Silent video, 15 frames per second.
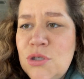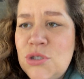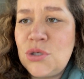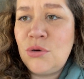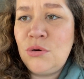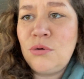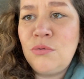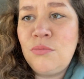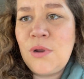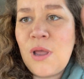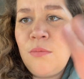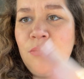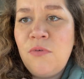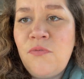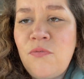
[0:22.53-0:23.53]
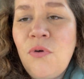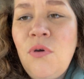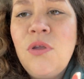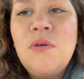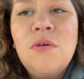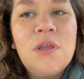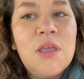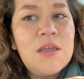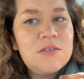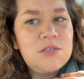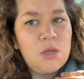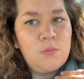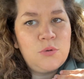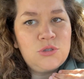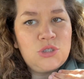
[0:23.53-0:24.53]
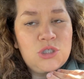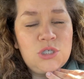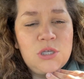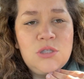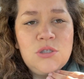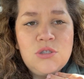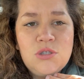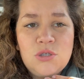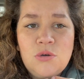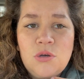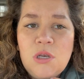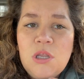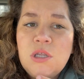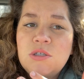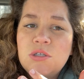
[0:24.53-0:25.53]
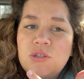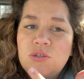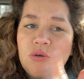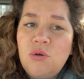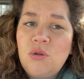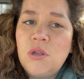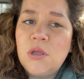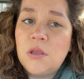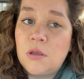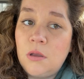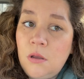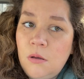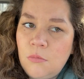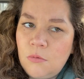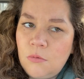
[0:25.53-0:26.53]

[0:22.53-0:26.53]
turn around. Before you get double chins, you need to turn the camera